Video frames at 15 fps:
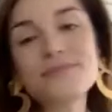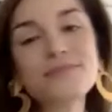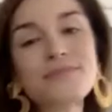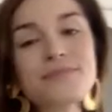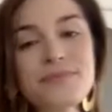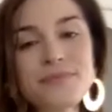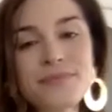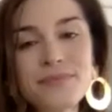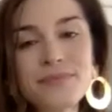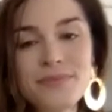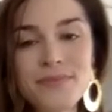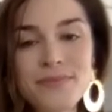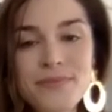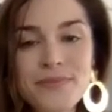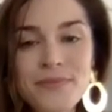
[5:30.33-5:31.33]

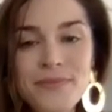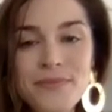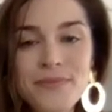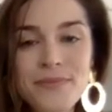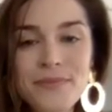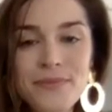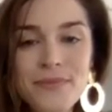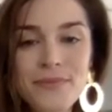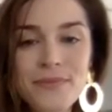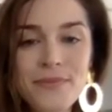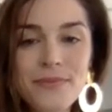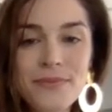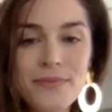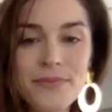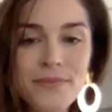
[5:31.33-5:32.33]

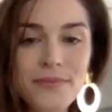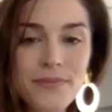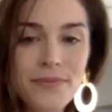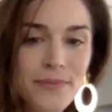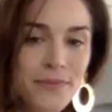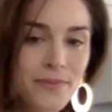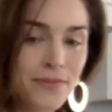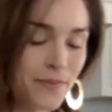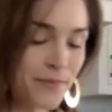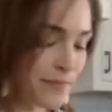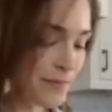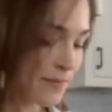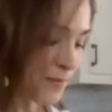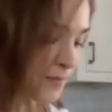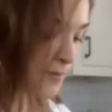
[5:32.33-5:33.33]
No words are spoken by the person on screen.